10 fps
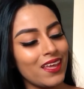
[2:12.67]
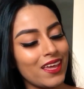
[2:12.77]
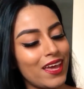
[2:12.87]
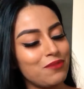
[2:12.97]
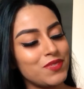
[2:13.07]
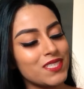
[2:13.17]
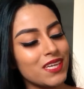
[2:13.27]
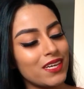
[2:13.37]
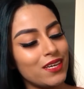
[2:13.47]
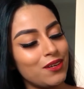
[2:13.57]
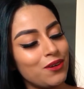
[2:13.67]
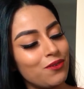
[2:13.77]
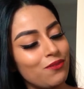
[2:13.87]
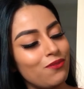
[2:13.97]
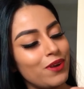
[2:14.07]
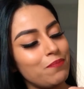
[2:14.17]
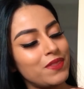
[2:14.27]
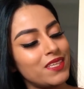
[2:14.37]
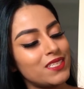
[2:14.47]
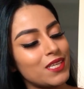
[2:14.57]
Okay, I'm just gonna
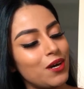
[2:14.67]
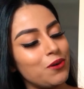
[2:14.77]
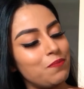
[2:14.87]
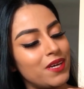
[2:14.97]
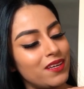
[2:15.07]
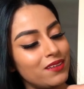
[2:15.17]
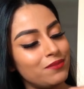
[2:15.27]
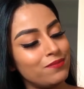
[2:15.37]
rip this open.